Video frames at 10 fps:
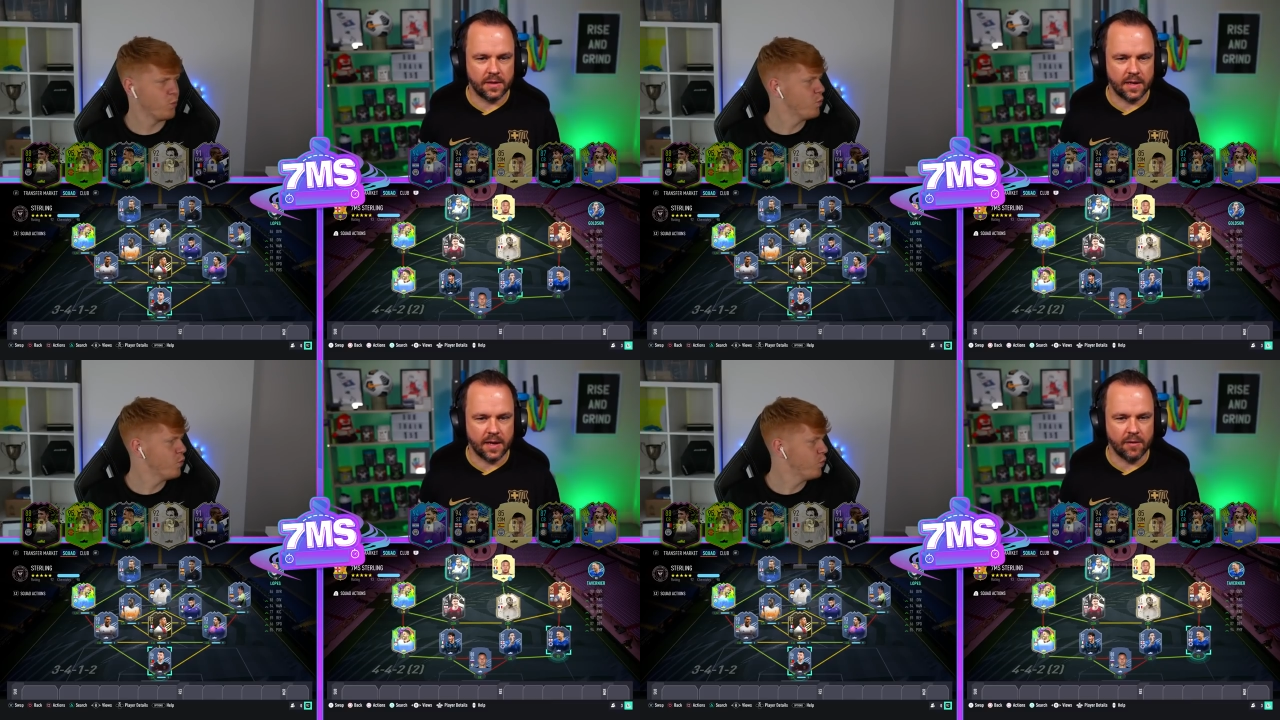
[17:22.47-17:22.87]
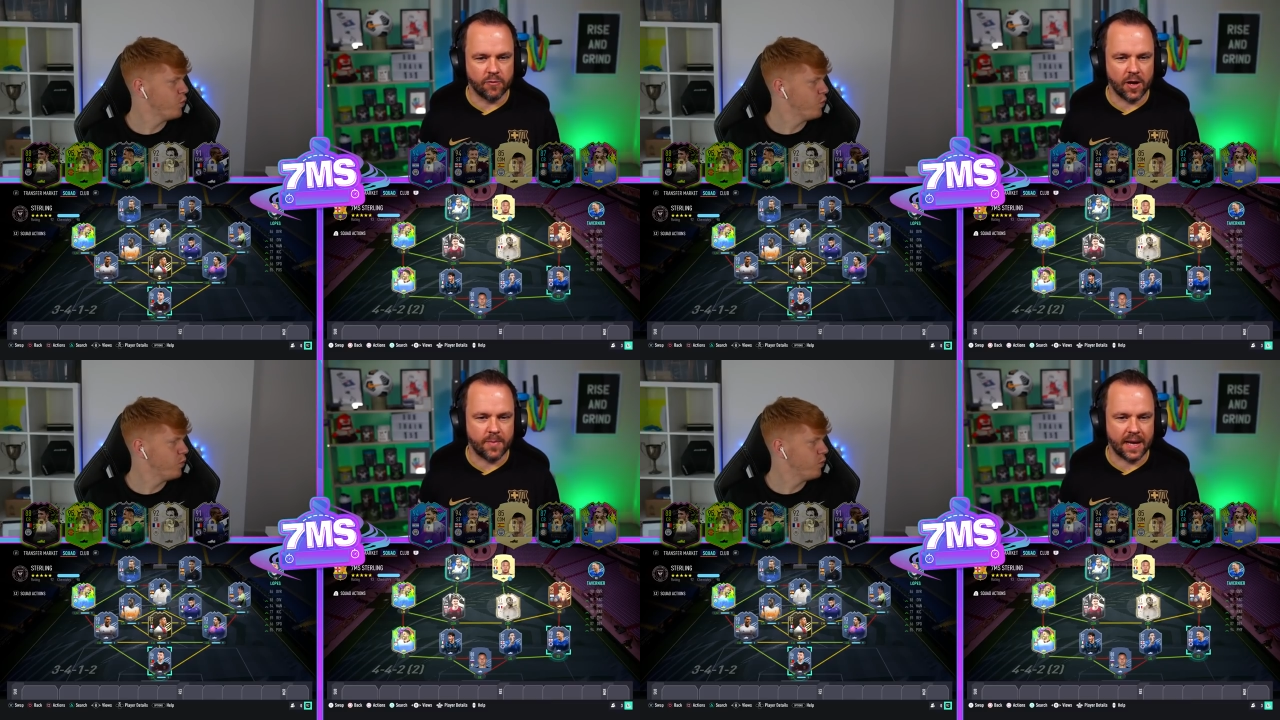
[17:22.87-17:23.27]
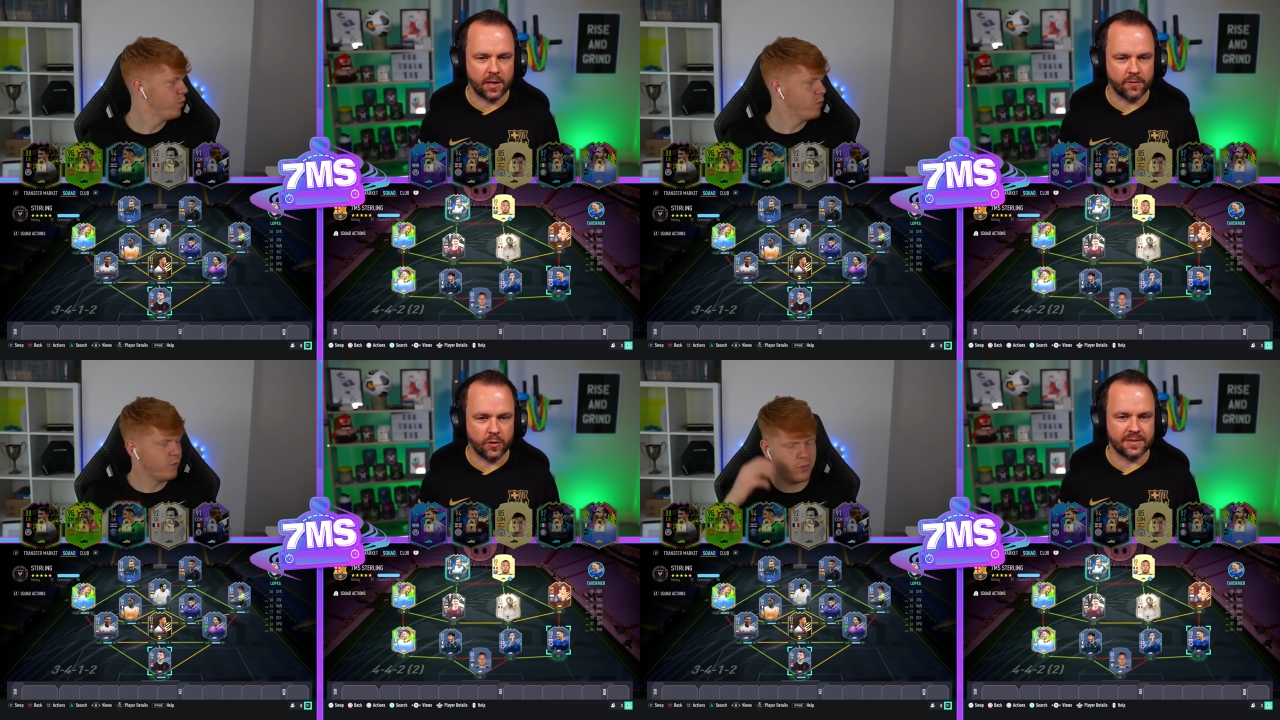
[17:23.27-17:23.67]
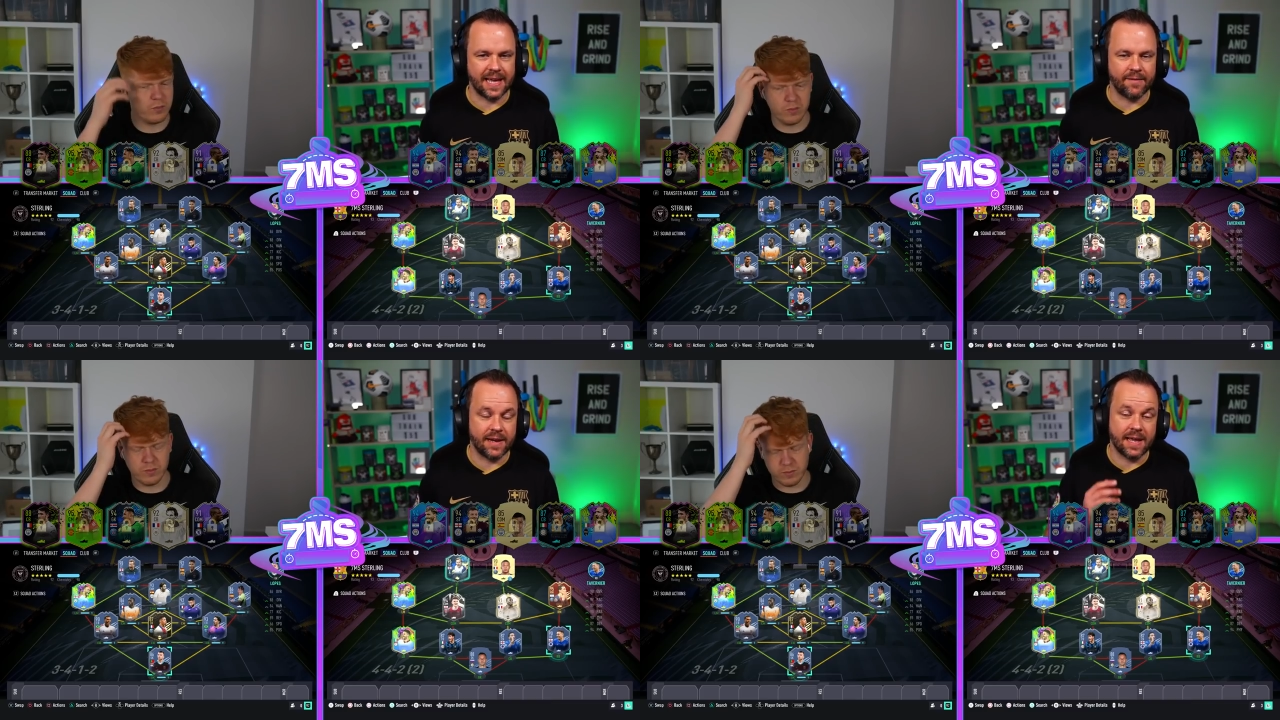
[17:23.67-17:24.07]
Speaker 1: At right back, I've got
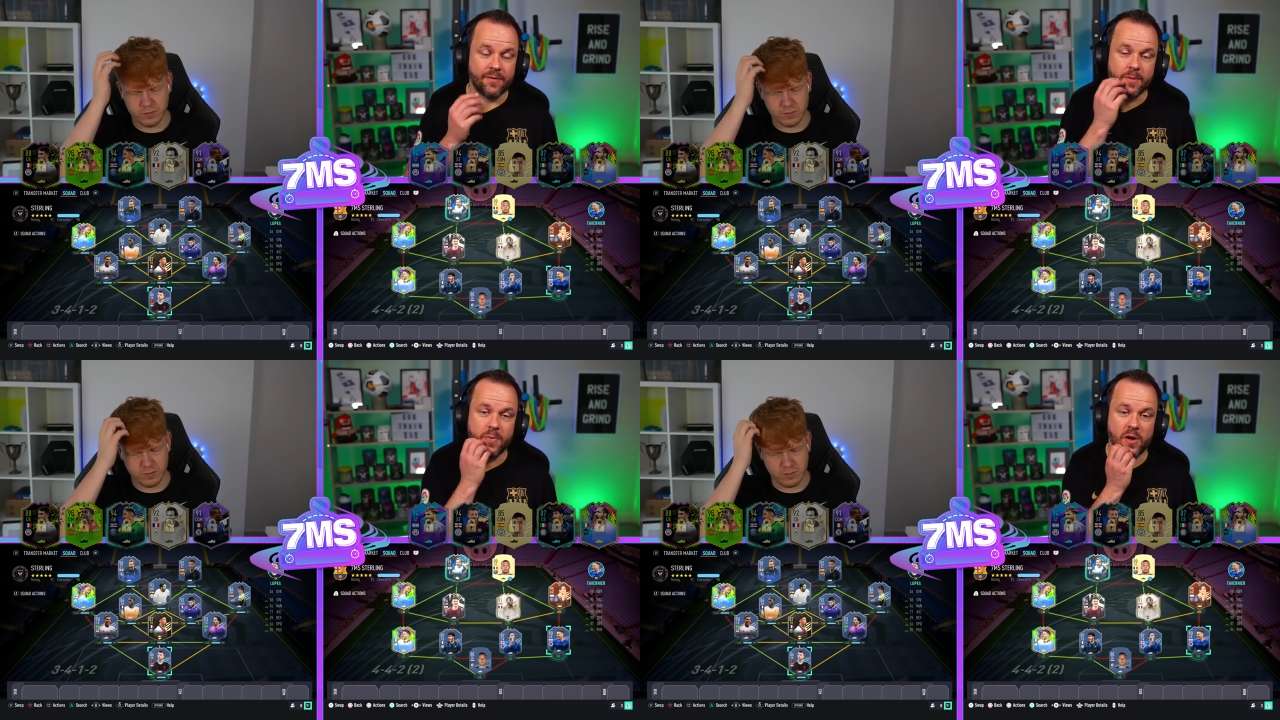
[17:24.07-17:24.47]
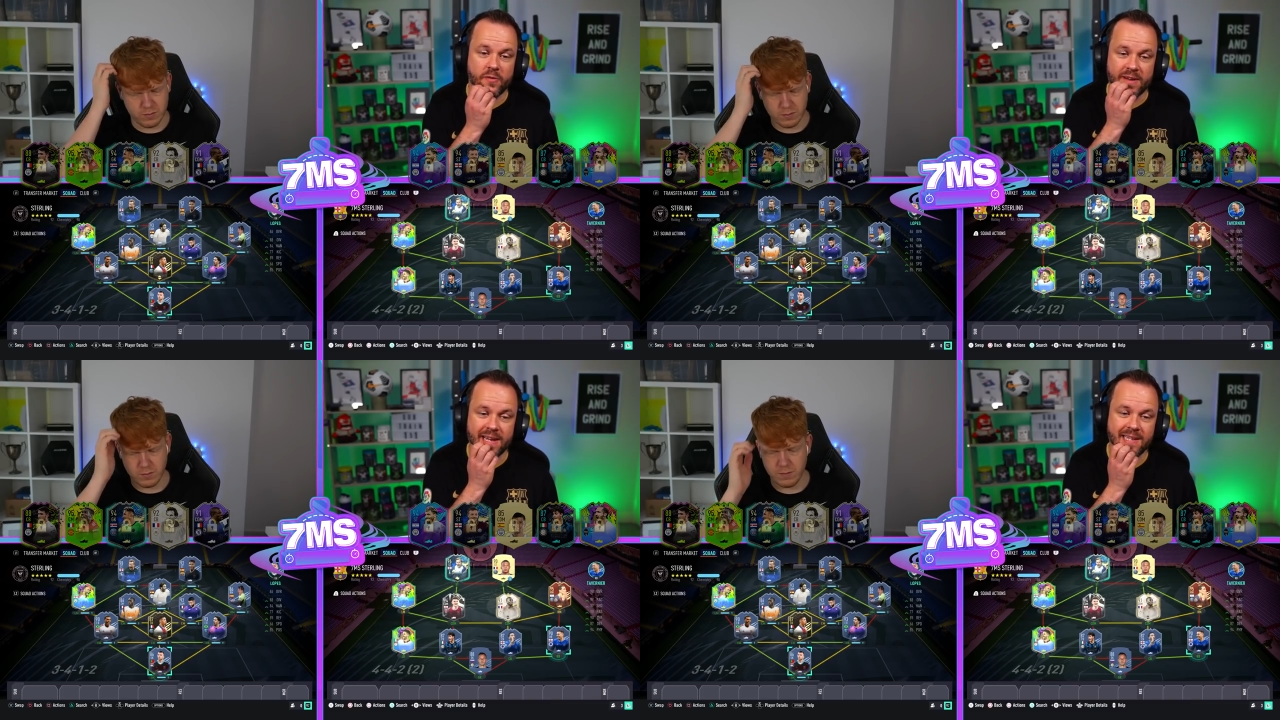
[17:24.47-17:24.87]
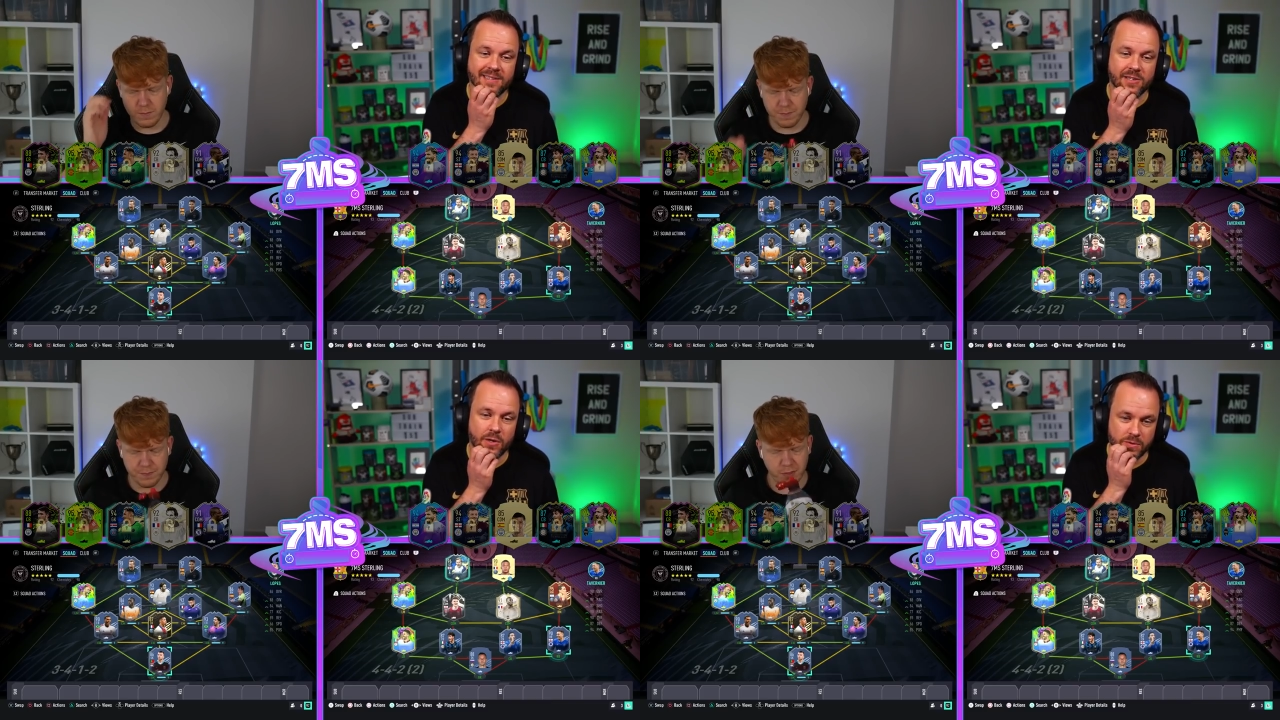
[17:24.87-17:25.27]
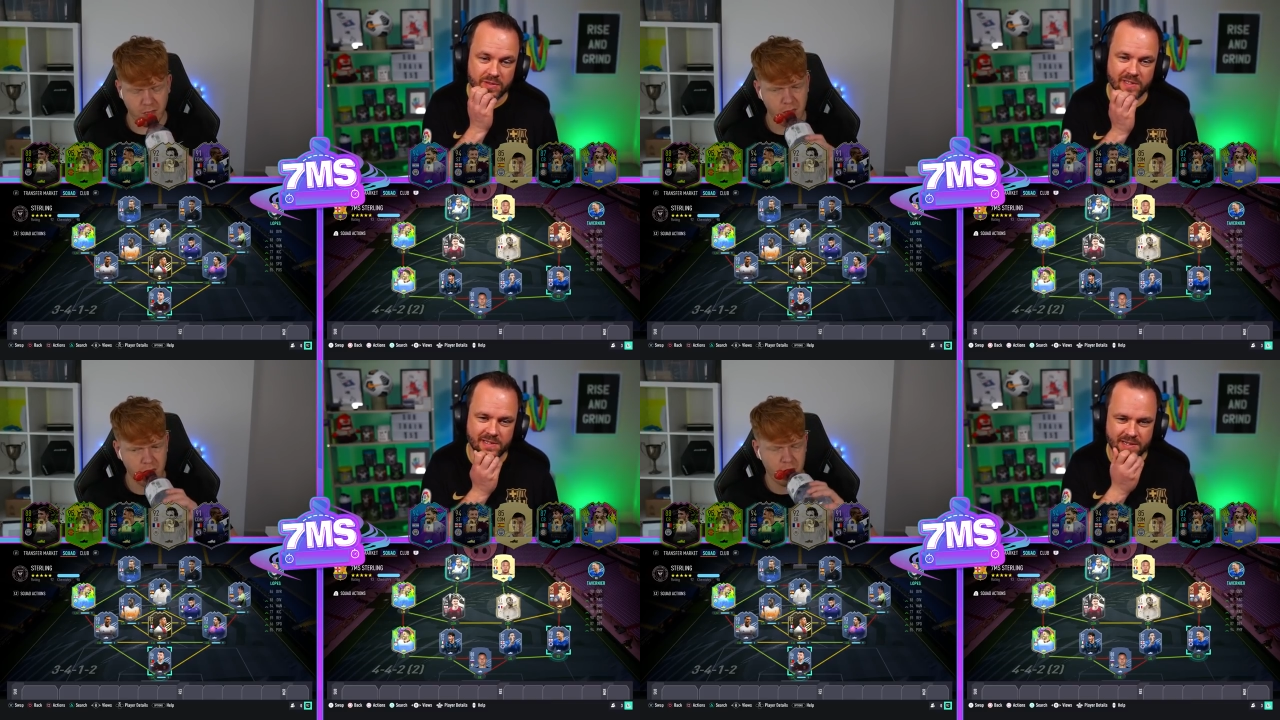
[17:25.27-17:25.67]
Tavernier for the perfect link to Goldson.